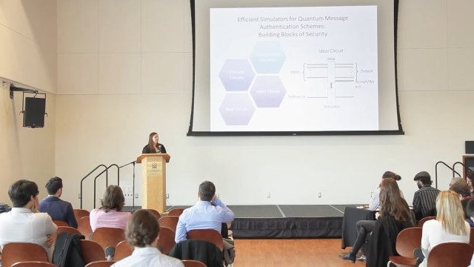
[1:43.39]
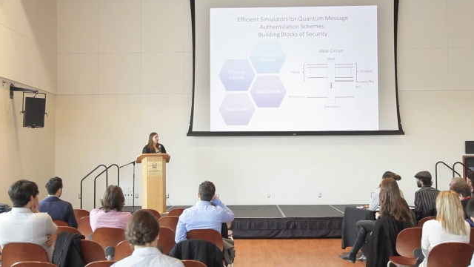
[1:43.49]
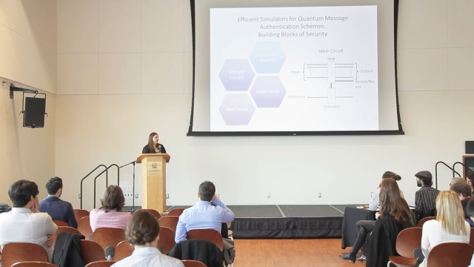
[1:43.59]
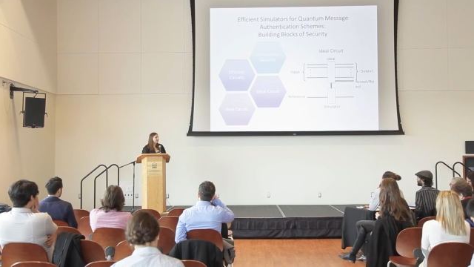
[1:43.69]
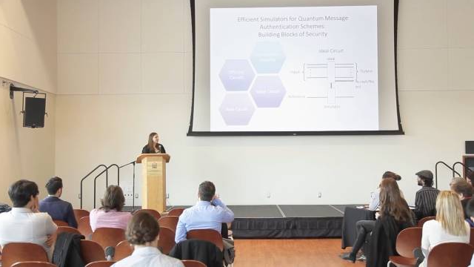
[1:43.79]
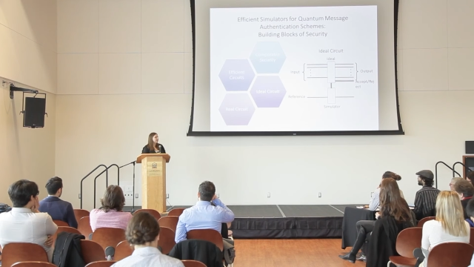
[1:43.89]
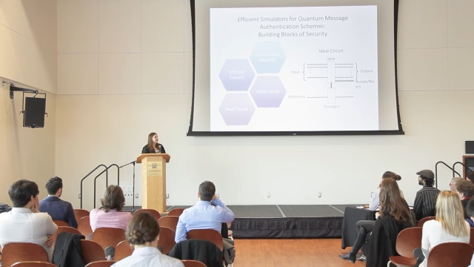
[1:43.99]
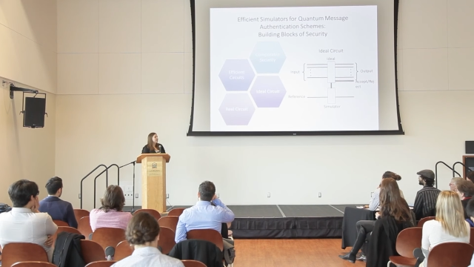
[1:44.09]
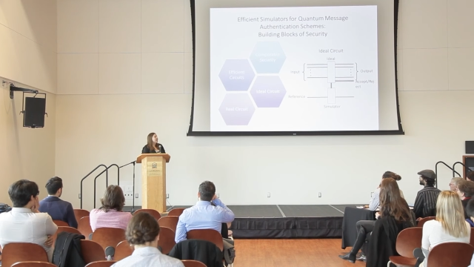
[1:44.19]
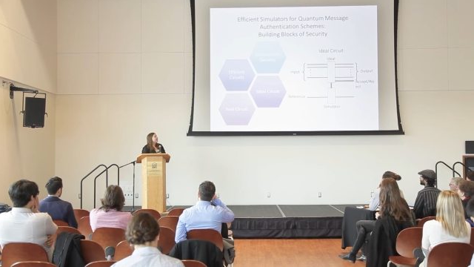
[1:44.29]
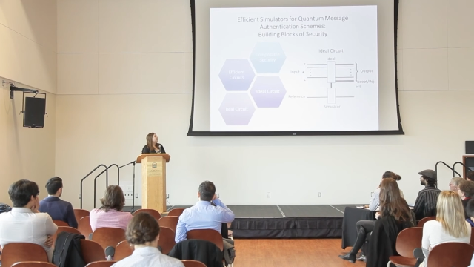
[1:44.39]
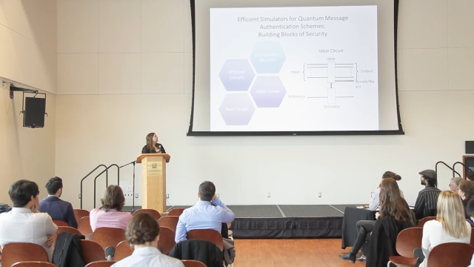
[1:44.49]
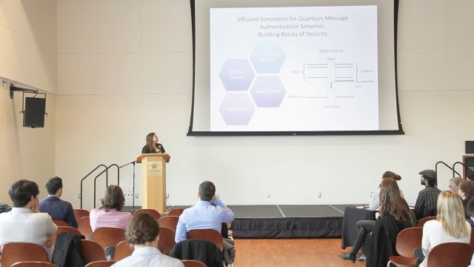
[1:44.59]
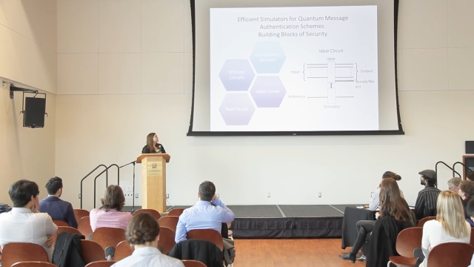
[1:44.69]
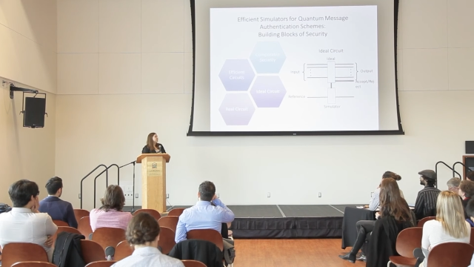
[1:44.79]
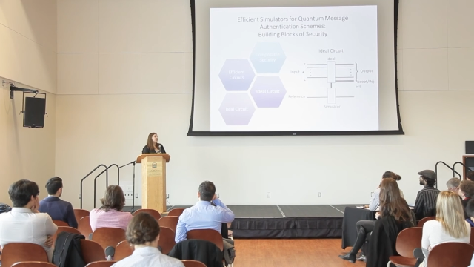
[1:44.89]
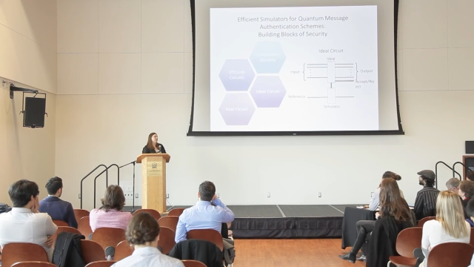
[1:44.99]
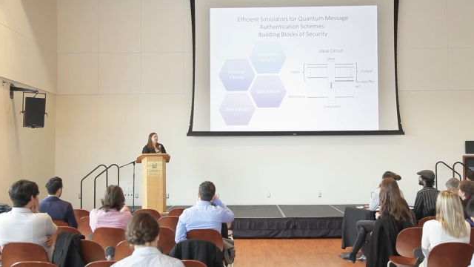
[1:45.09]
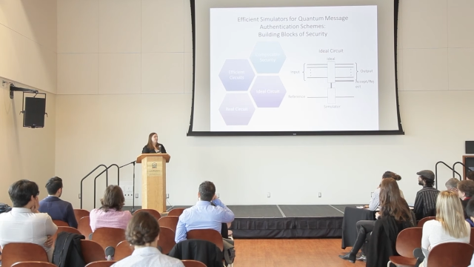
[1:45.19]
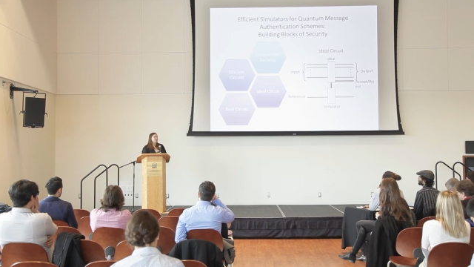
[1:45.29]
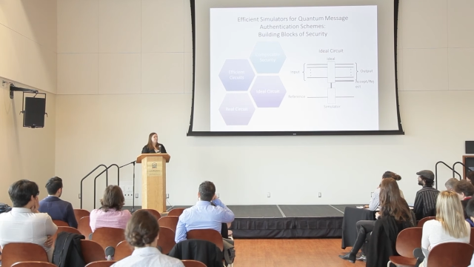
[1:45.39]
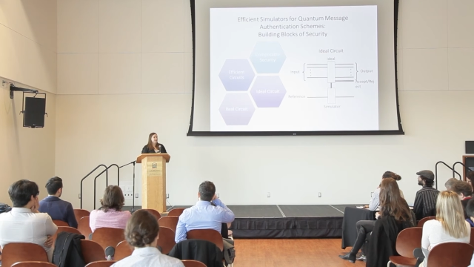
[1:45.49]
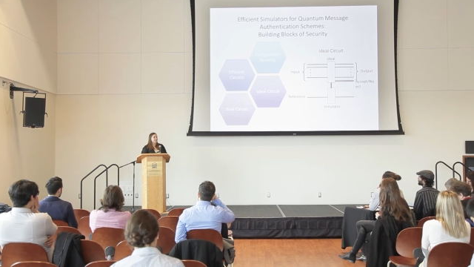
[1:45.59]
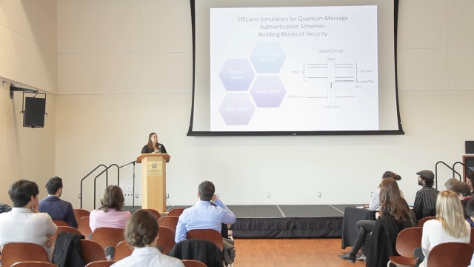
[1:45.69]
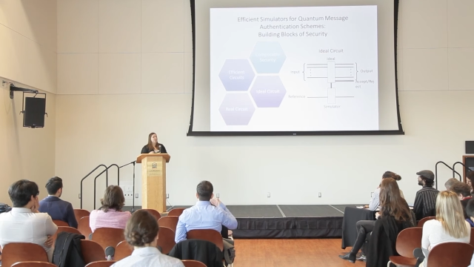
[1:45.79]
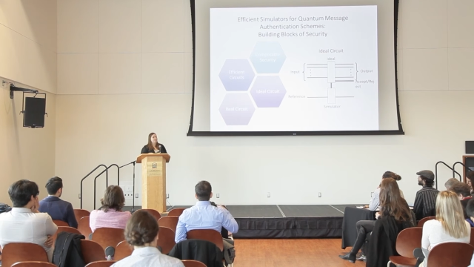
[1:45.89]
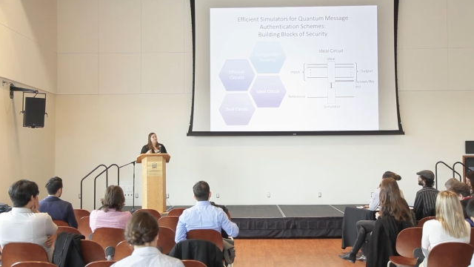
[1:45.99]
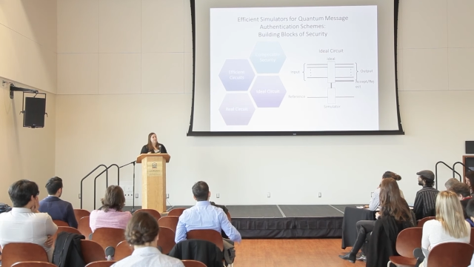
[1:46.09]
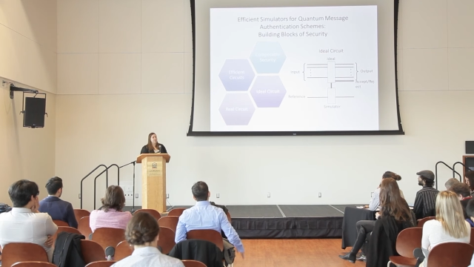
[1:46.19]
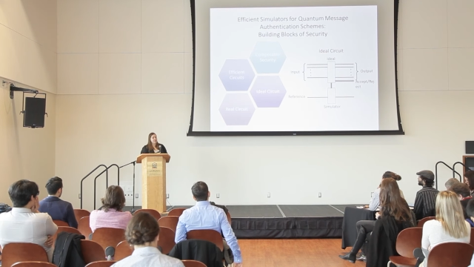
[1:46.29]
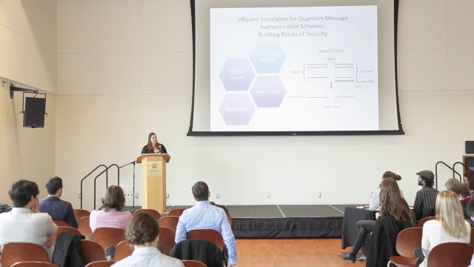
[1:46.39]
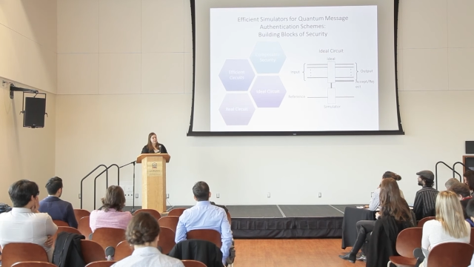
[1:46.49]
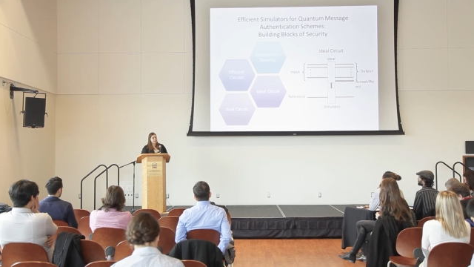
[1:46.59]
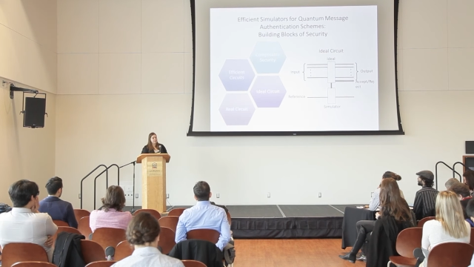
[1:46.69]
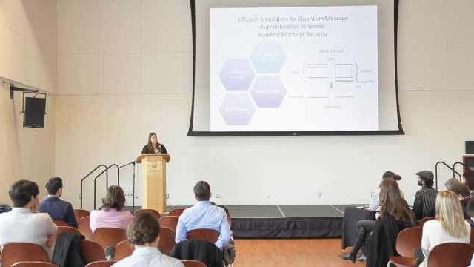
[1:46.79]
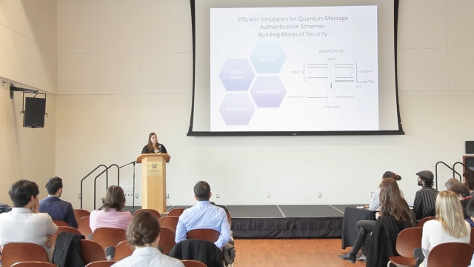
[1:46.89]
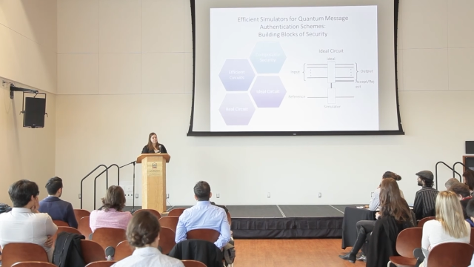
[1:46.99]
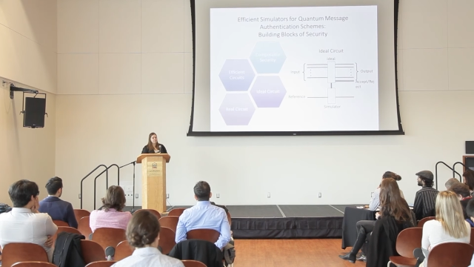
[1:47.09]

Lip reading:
Nobody's mouth can be seen.